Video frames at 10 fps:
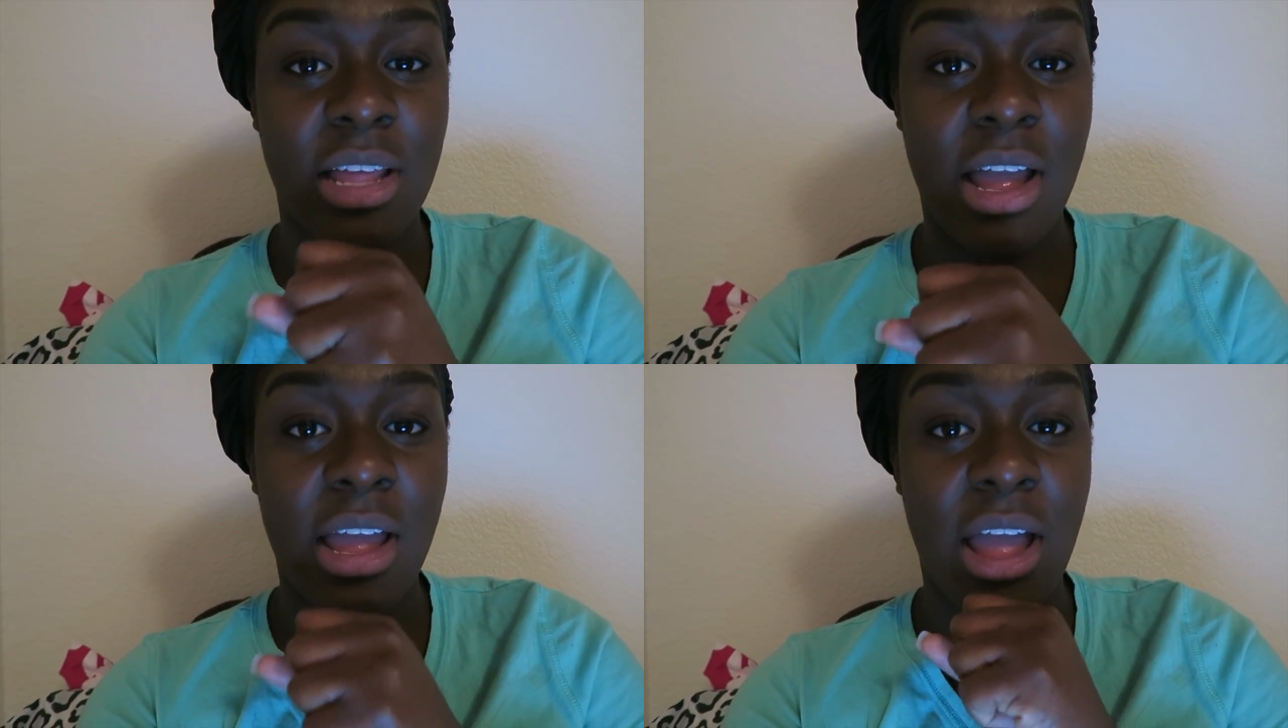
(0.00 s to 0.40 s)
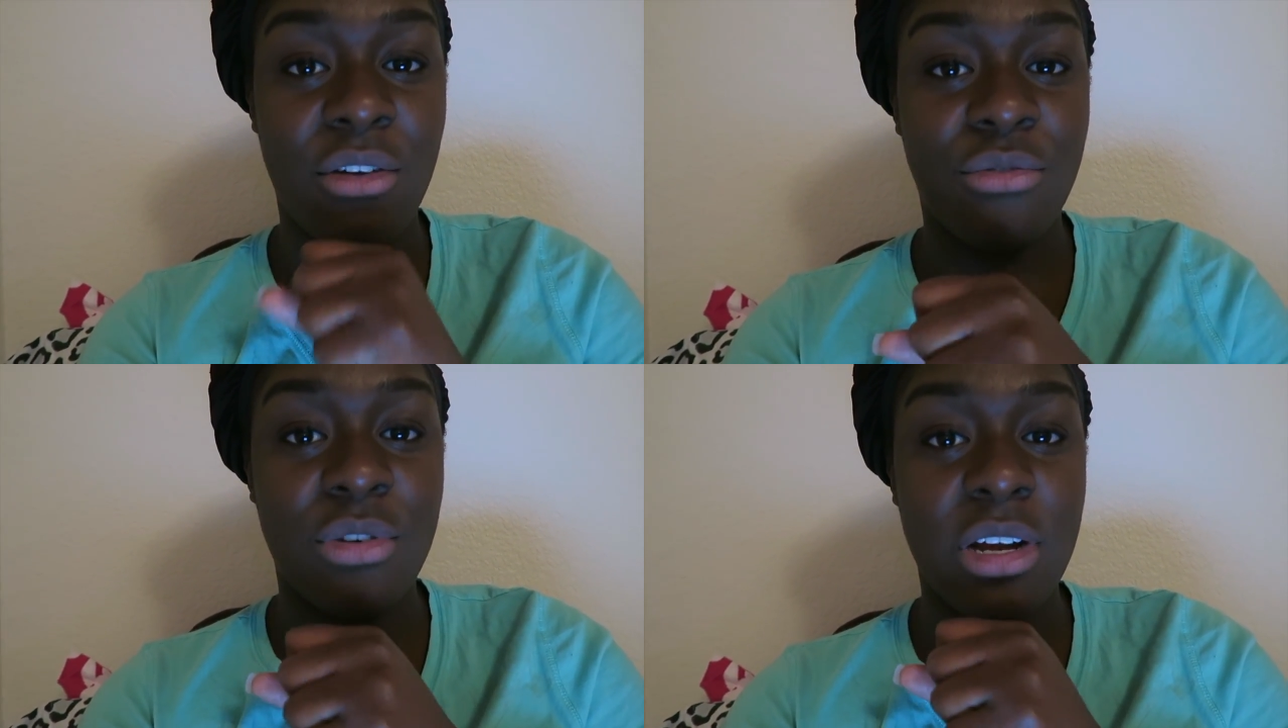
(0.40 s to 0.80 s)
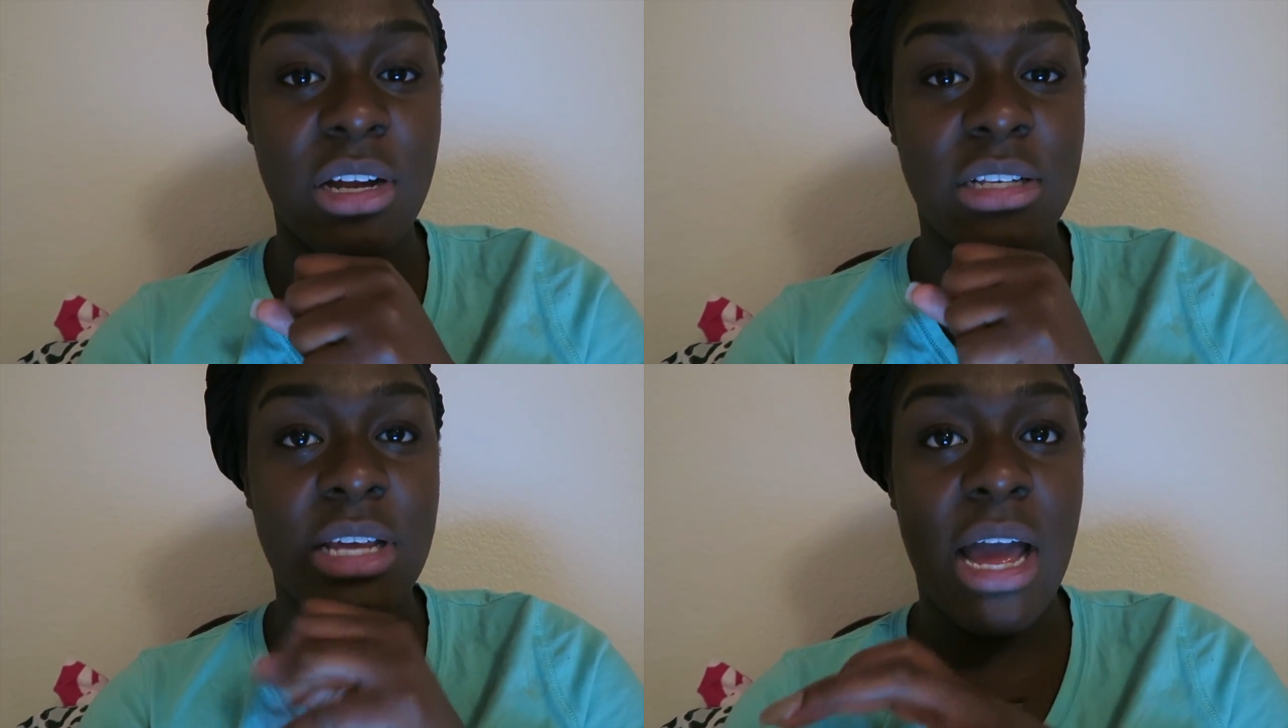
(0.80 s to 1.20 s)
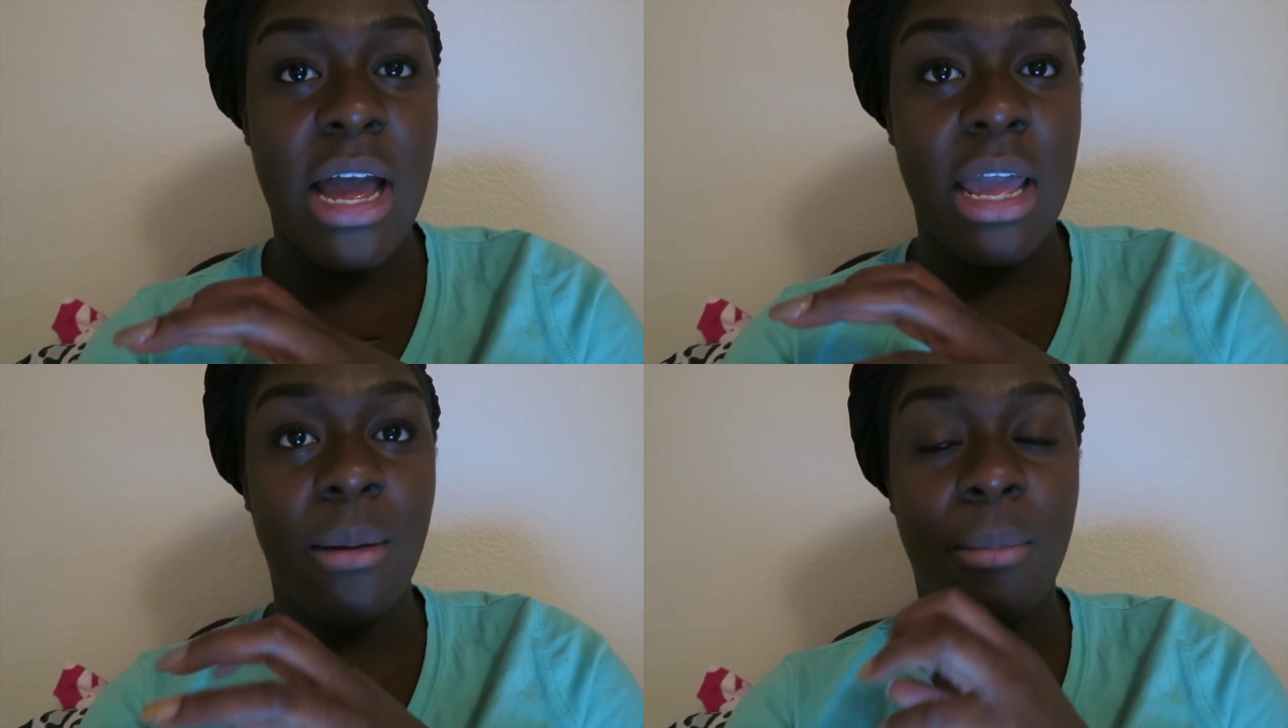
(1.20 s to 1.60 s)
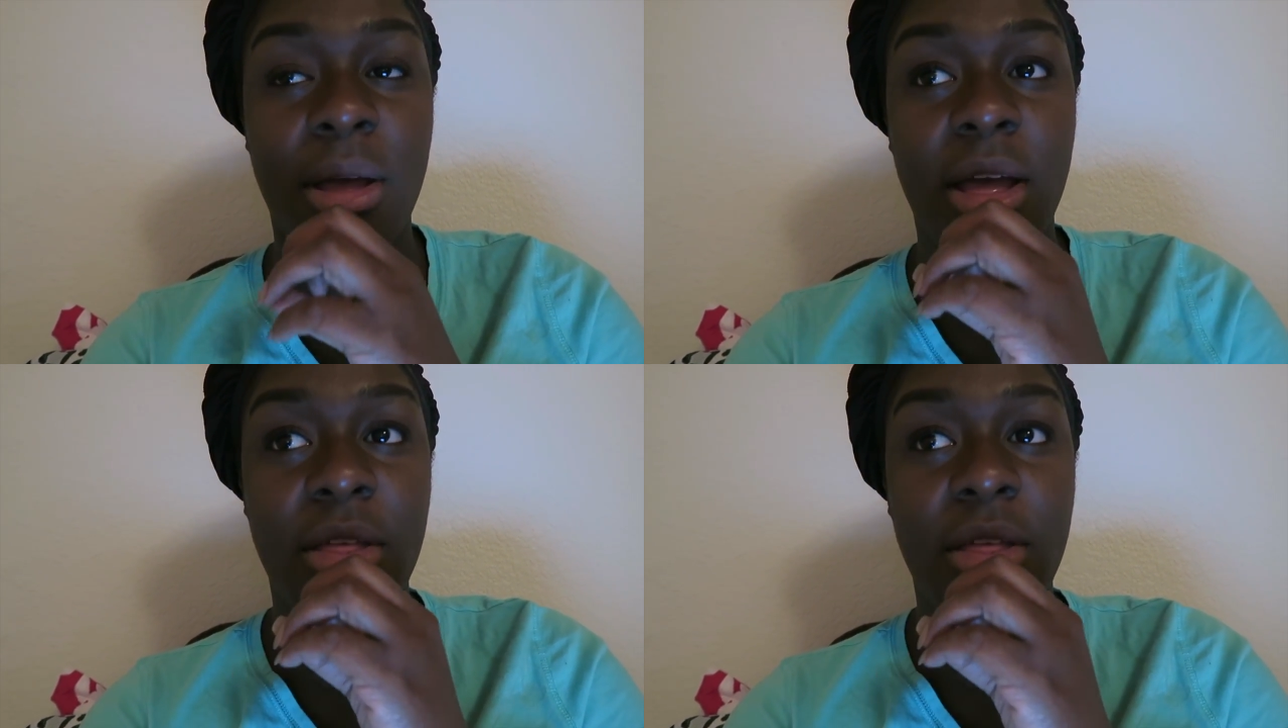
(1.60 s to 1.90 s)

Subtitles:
Like, every time,